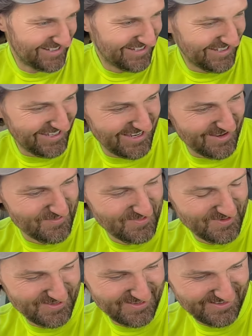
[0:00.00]
um,
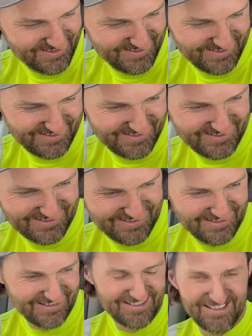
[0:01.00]

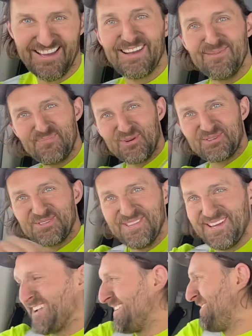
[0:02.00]
I am buzzing
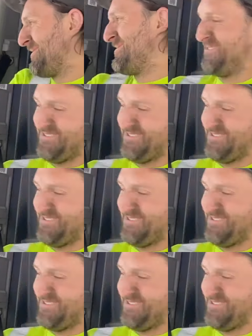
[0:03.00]
there you know